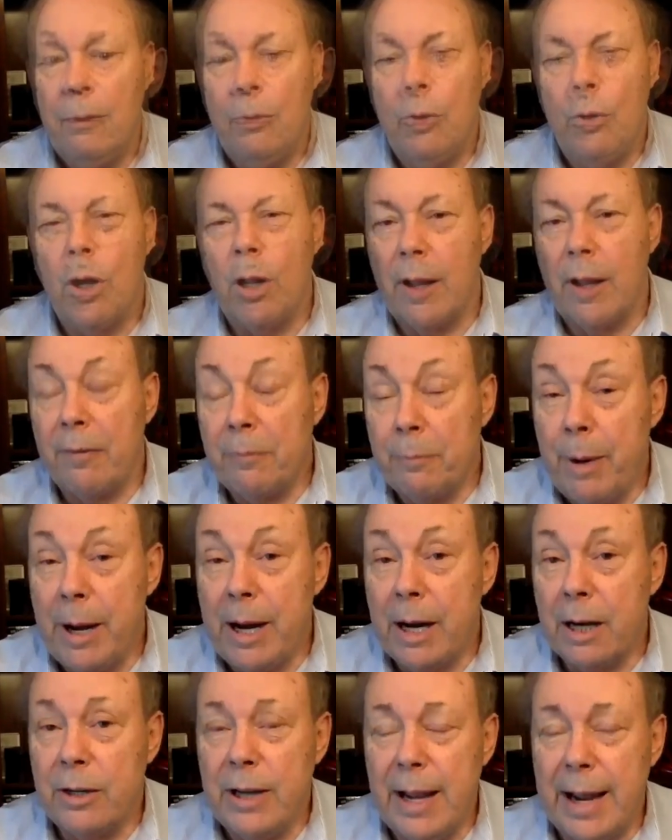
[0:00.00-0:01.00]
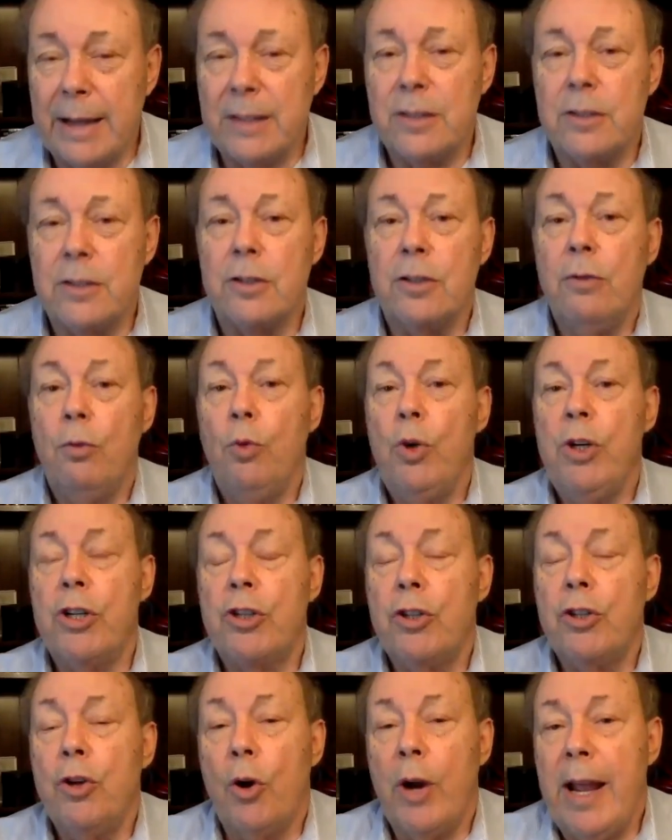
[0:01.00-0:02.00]
We all have to pay our taxes. We
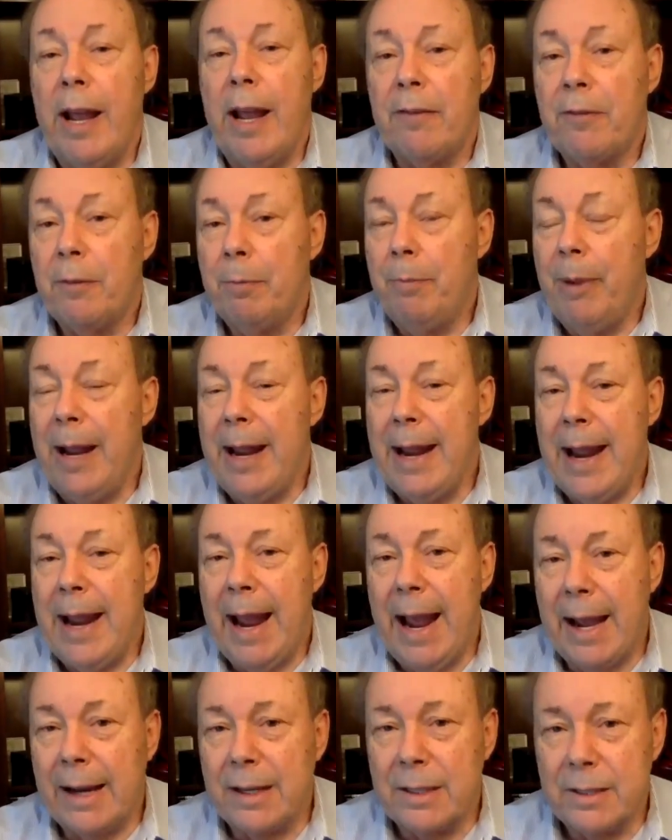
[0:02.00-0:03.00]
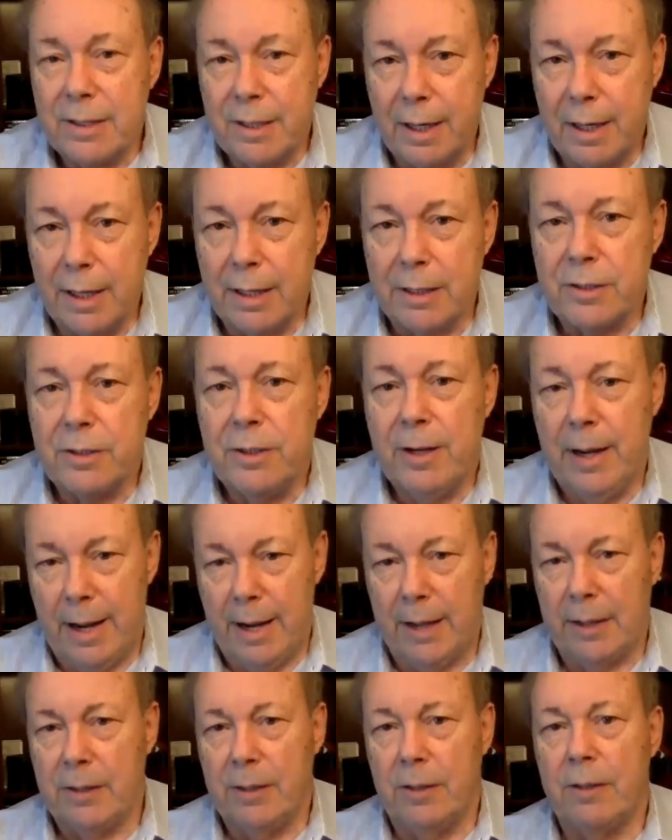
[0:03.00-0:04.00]
just don't have to pay excess
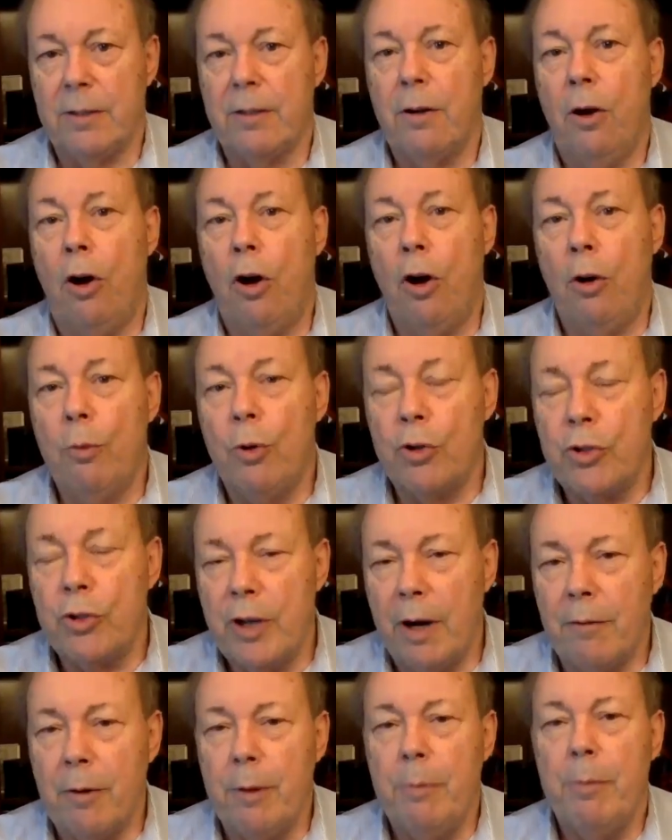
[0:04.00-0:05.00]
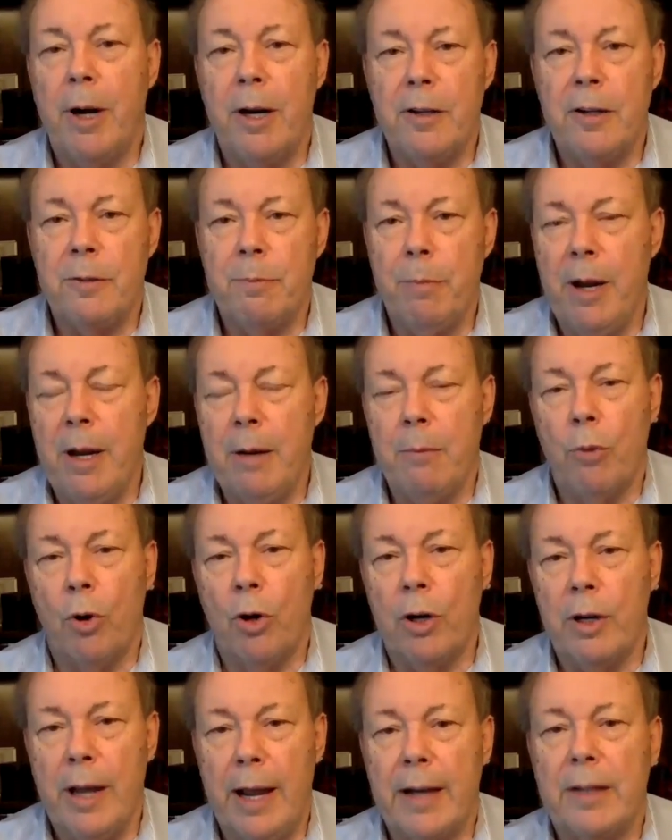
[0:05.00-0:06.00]
taxes. Almost everybody's paying
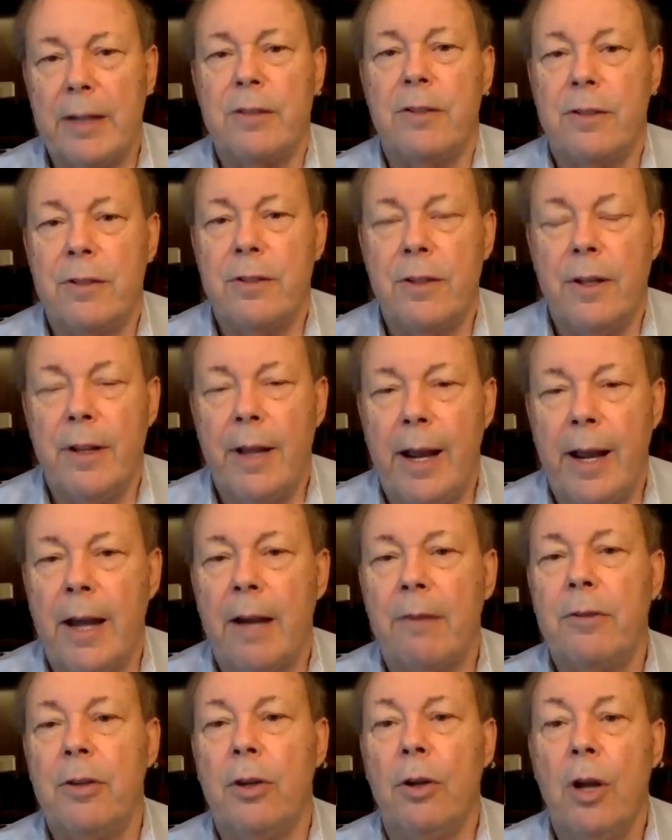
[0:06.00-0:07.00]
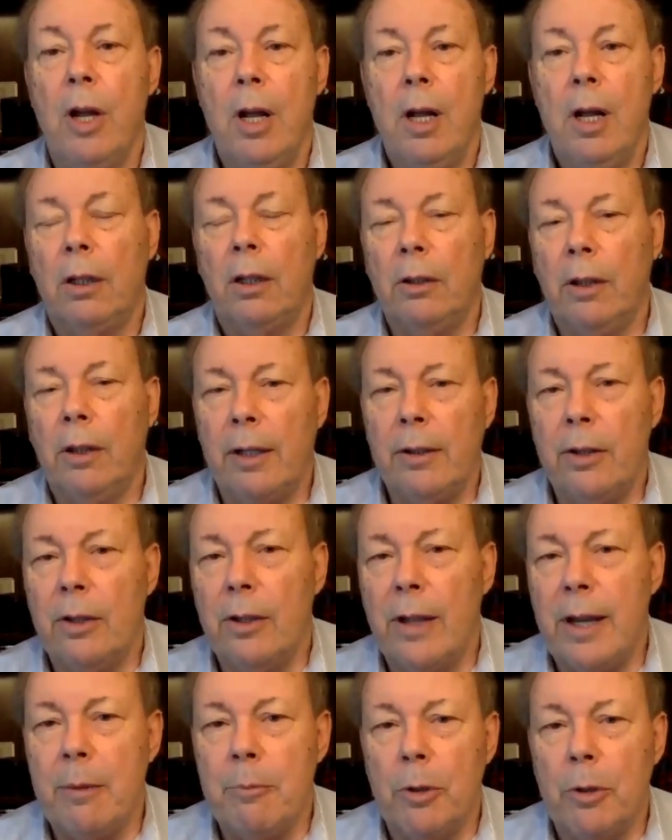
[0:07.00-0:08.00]
more taxes than they have to. Click the
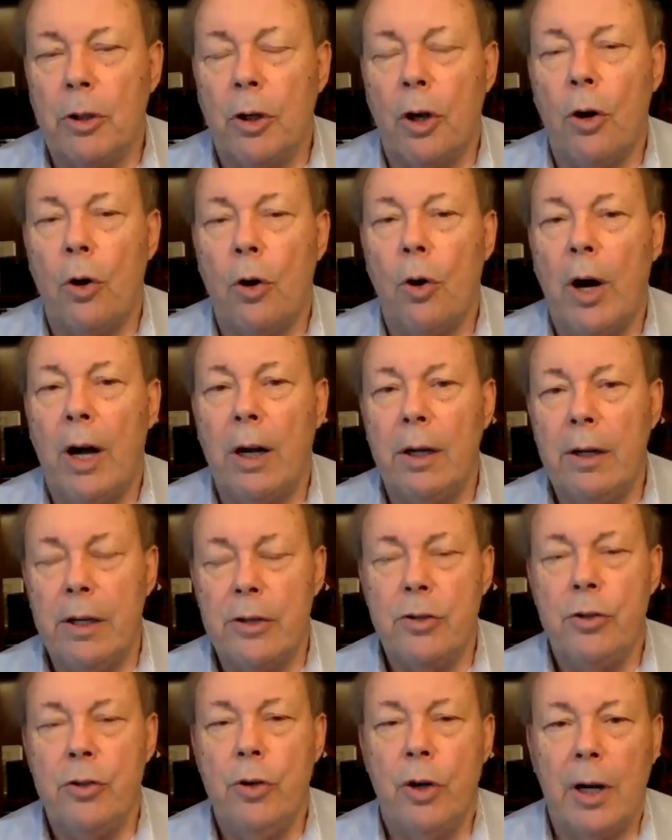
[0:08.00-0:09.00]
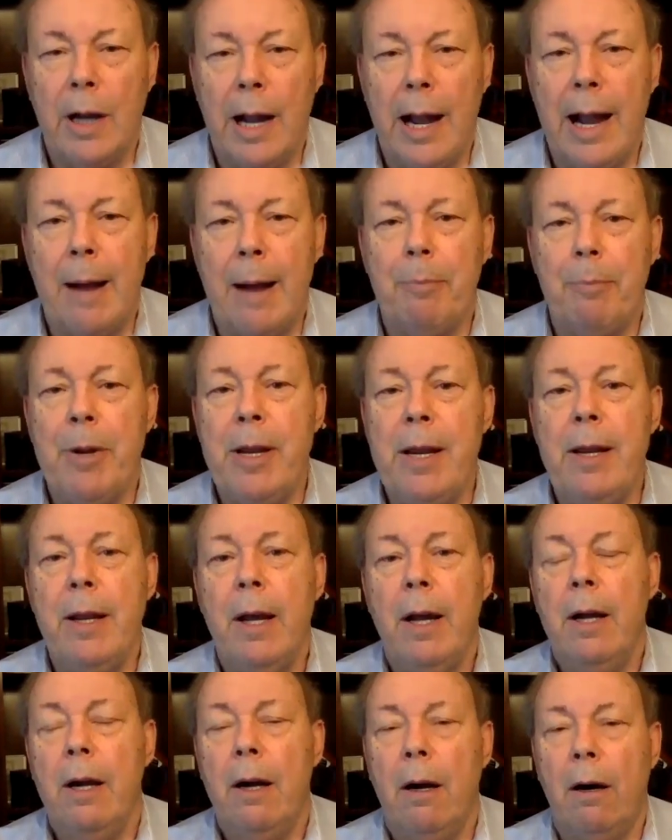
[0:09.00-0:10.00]
link below. I'll get you a
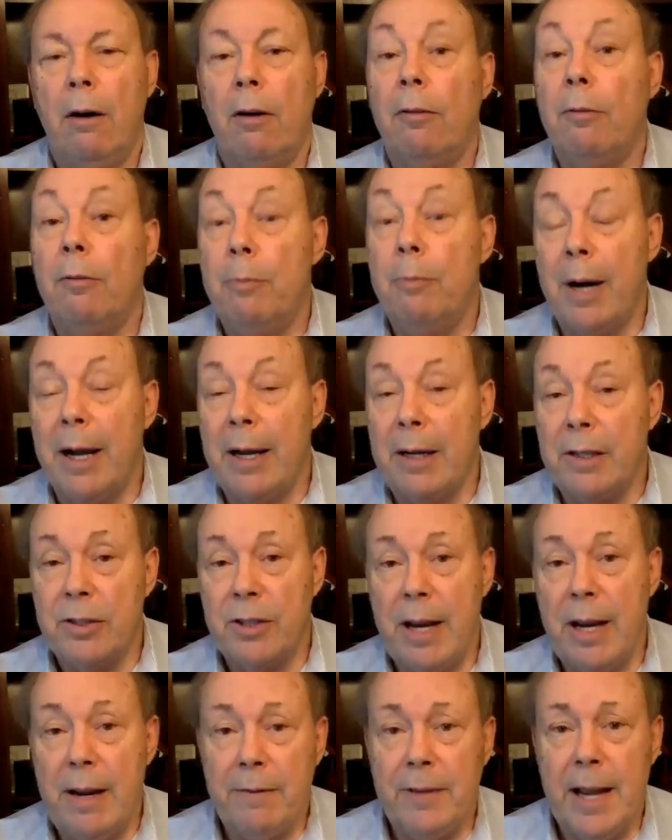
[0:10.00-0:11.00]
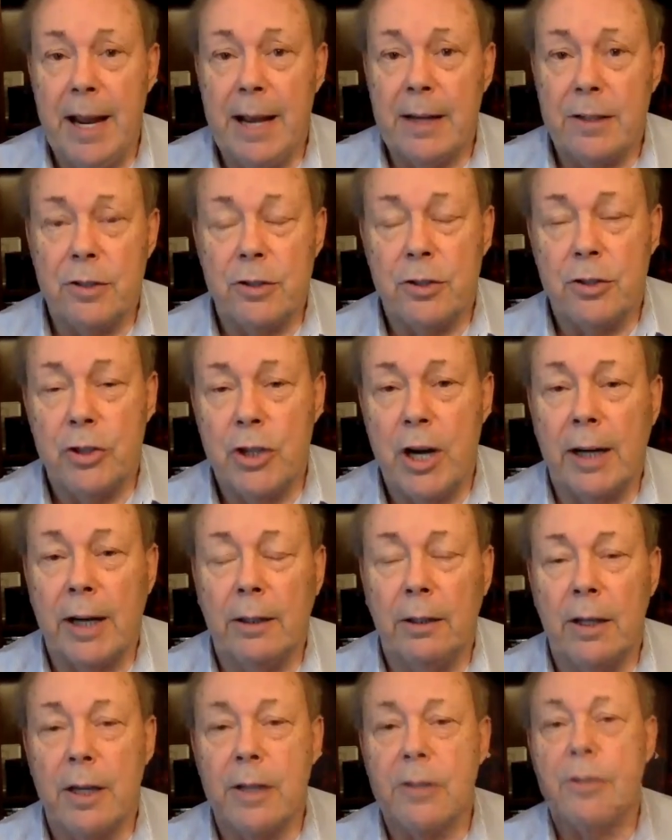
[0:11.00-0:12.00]
copy of my Save Taxes
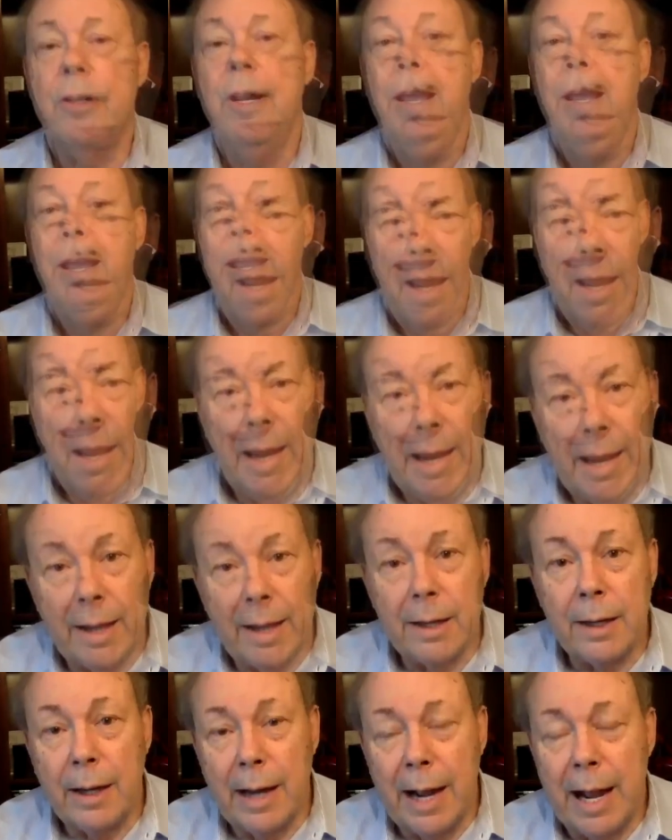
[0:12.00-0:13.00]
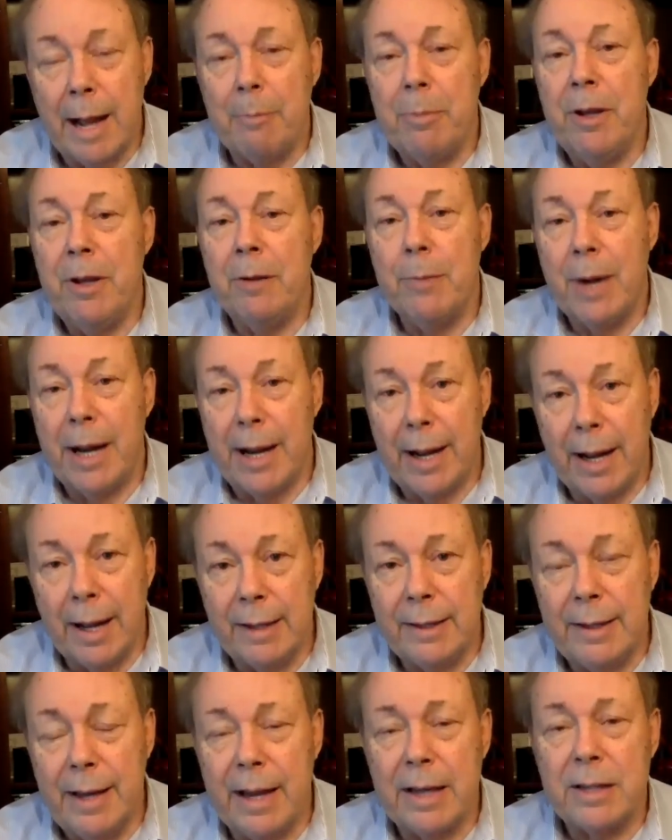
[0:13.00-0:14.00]
checklist and a copy of my
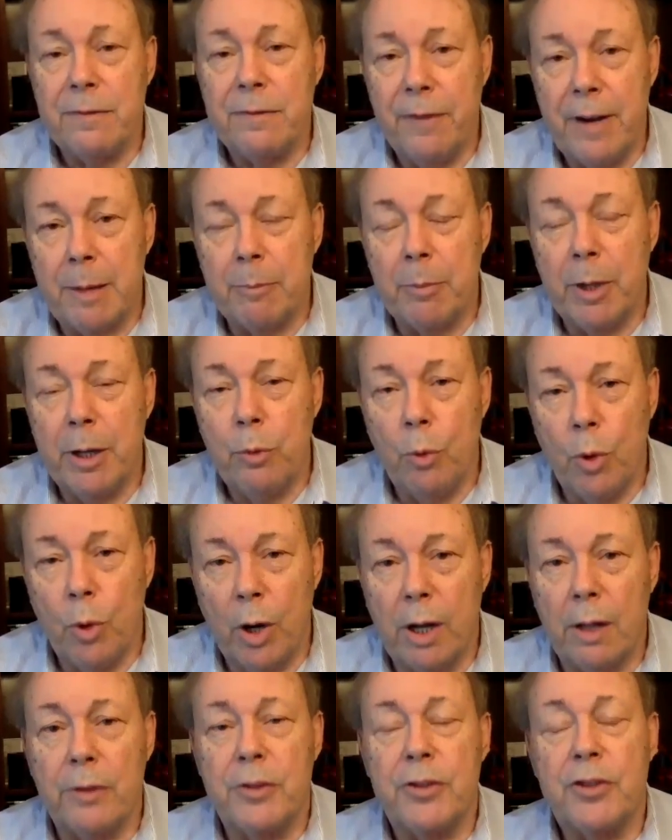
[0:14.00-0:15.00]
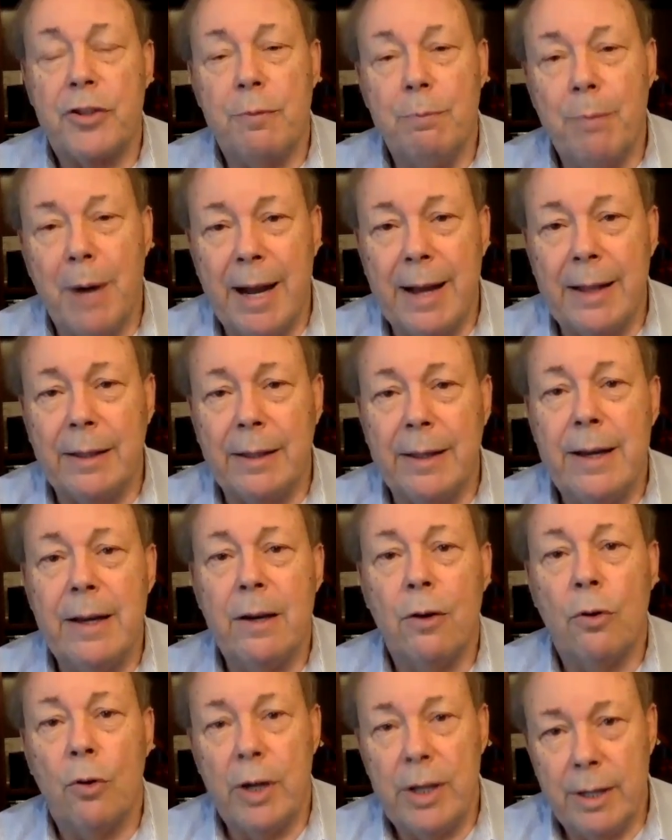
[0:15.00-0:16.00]
On-Tax Family Wealth
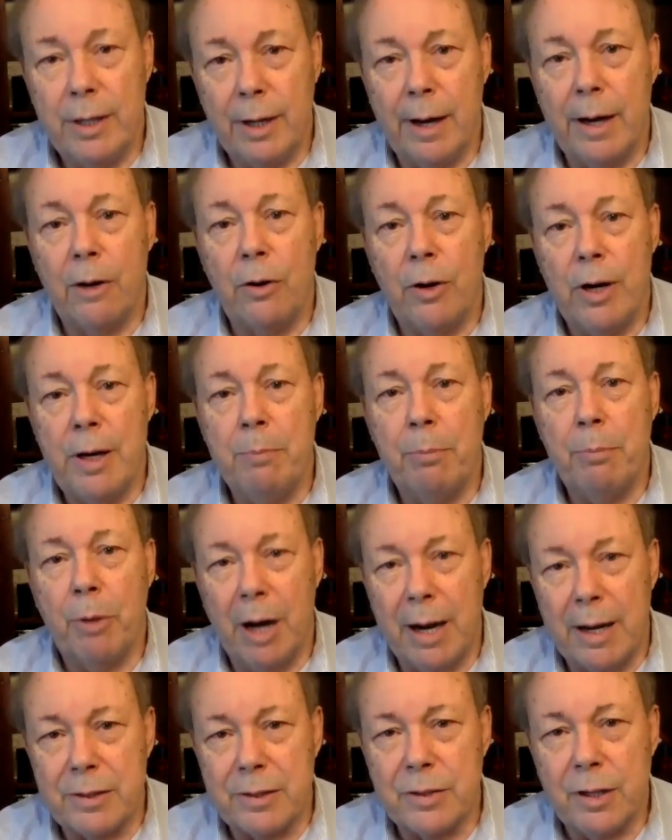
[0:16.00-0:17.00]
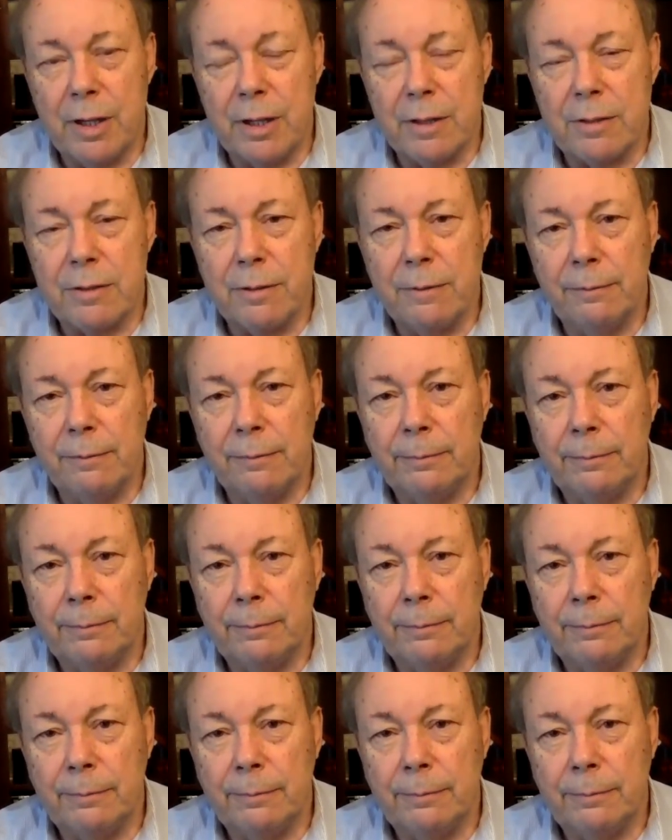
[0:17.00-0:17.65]
Smiling Retiree process.